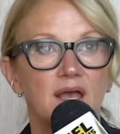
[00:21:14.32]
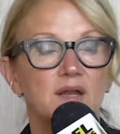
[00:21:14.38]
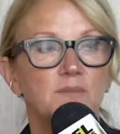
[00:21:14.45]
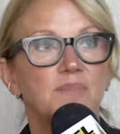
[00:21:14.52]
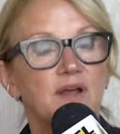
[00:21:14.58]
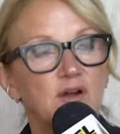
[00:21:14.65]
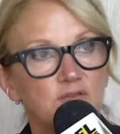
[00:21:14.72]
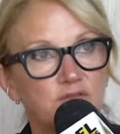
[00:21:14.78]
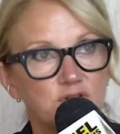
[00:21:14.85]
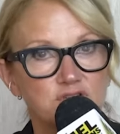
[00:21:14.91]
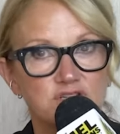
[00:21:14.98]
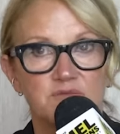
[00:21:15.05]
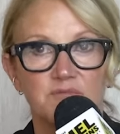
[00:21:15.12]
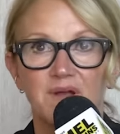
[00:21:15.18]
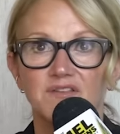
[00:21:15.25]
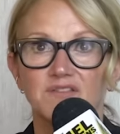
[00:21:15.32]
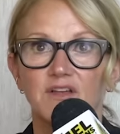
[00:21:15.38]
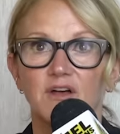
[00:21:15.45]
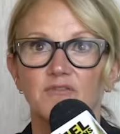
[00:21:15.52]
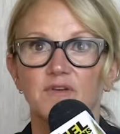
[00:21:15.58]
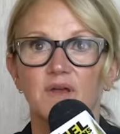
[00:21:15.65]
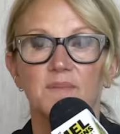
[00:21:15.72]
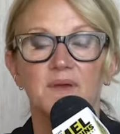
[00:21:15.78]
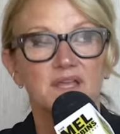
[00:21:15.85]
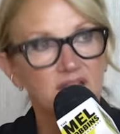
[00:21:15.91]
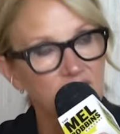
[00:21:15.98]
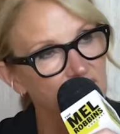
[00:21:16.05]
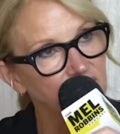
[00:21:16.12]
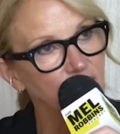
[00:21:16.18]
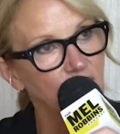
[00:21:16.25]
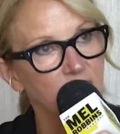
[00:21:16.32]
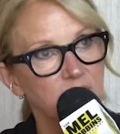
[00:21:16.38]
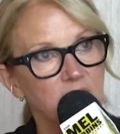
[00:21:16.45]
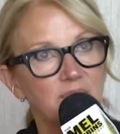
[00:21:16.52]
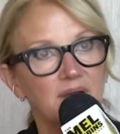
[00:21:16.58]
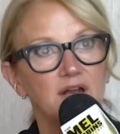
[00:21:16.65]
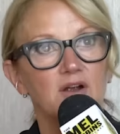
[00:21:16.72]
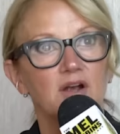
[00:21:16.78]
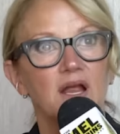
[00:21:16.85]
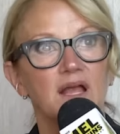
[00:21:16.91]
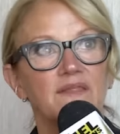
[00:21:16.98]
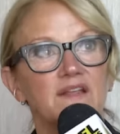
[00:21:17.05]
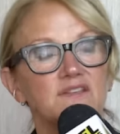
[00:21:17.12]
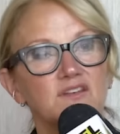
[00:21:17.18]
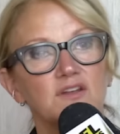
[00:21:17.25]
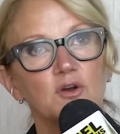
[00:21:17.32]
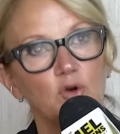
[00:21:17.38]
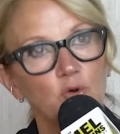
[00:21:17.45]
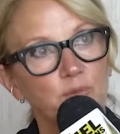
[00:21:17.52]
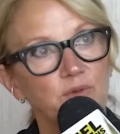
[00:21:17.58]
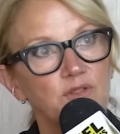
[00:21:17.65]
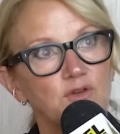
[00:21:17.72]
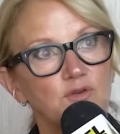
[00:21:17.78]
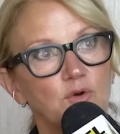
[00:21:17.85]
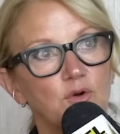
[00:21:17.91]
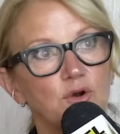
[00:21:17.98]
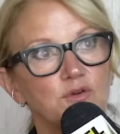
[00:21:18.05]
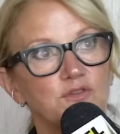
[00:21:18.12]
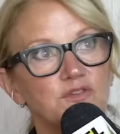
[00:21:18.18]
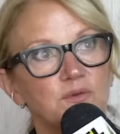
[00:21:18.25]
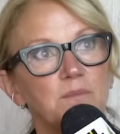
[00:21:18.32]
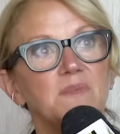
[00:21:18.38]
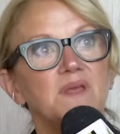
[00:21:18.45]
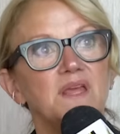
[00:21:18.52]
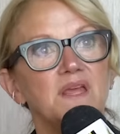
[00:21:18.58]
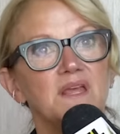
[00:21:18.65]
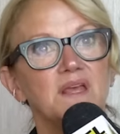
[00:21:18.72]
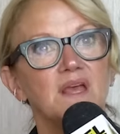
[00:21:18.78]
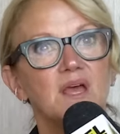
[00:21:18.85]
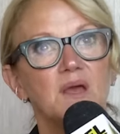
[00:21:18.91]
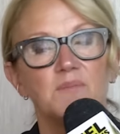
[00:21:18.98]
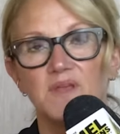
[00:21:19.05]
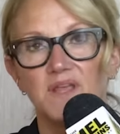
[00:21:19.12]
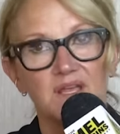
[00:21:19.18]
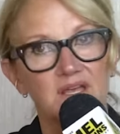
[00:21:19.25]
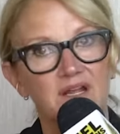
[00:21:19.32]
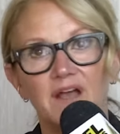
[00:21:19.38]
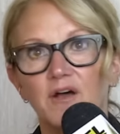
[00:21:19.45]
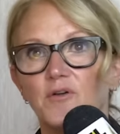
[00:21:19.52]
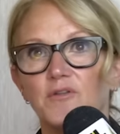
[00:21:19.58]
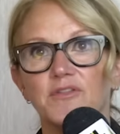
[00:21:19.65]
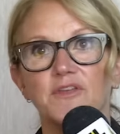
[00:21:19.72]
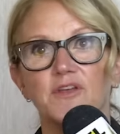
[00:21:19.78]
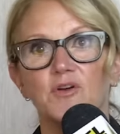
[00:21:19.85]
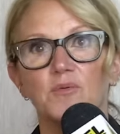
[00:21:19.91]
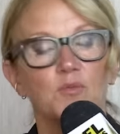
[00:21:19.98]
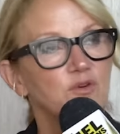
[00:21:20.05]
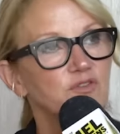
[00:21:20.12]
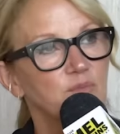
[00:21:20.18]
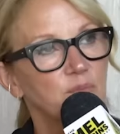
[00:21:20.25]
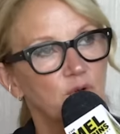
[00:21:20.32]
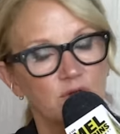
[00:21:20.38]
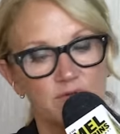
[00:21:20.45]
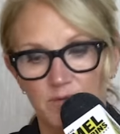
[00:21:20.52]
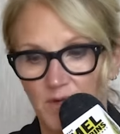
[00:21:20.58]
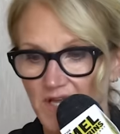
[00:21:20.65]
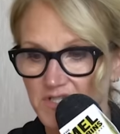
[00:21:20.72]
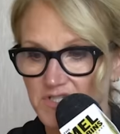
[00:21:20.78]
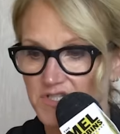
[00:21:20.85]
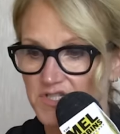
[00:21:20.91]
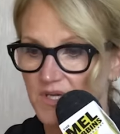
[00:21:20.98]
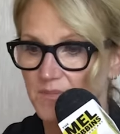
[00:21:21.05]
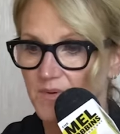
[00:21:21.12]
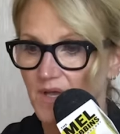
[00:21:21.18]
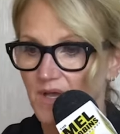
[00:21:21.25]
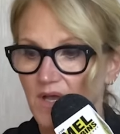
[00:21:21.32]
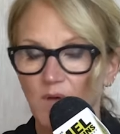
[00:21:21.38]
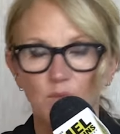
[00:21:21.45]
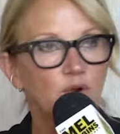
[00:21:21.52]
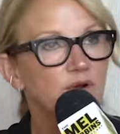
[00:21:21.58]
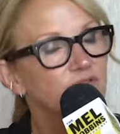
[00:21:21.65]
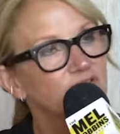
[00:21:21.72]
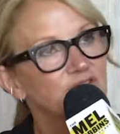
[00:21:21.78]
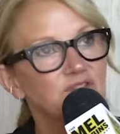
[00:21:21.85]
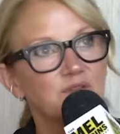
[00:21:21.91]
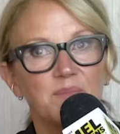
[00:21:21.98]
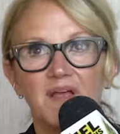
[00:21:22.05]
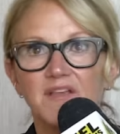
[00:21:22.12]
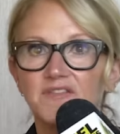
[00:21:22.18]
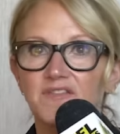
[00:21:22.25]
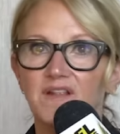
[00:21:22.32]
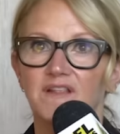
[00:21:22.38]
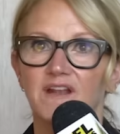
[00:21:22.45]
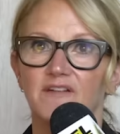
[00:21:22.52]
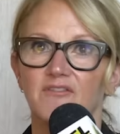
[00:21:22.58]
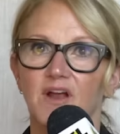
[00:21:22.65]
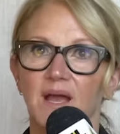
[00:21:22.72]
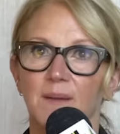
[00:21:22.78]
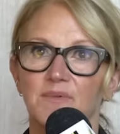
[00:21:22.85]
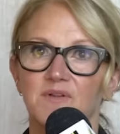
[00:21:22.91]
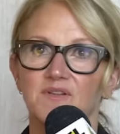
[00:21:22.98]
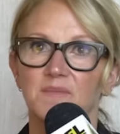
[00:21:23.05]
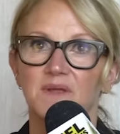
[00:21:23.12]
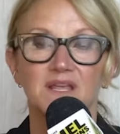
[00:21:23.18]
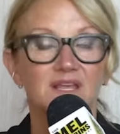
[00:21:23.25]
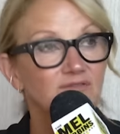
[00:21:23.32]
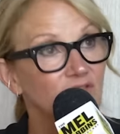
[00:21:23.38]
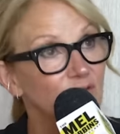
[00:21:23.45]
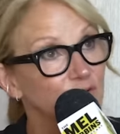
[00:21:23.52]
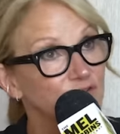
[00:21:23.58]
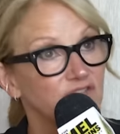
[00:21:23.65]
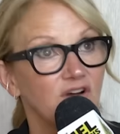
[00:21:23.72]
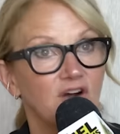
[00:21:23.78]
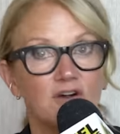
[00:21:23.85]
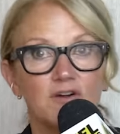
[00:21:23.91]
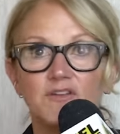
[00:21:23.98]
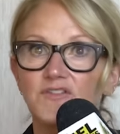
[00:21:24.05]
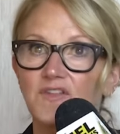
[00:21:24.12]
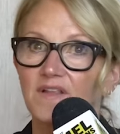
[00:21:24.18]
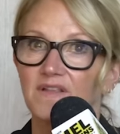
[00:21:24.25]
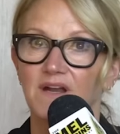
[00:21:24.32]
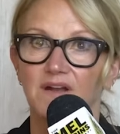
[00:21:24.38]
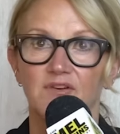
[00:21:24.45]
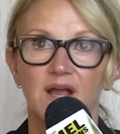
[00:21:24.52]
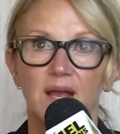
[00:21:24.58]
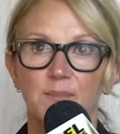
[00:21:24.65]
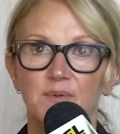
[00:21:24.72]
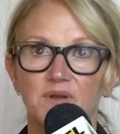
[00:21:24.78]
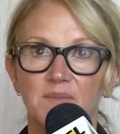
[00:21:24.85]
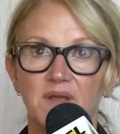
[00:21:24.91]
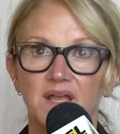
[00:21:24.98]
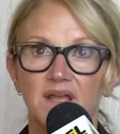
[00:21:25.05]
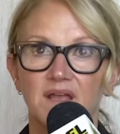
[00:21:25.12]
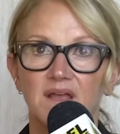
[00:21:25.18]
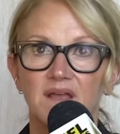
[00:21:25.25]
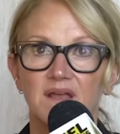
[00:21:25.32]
and a better version of myself, and my kids are going to be better, and that's going to open the door to me being in a healthier, more supportive relationship? What if this is the best thing that ever happened to me, even though it's the hardest thing that ever happened to me?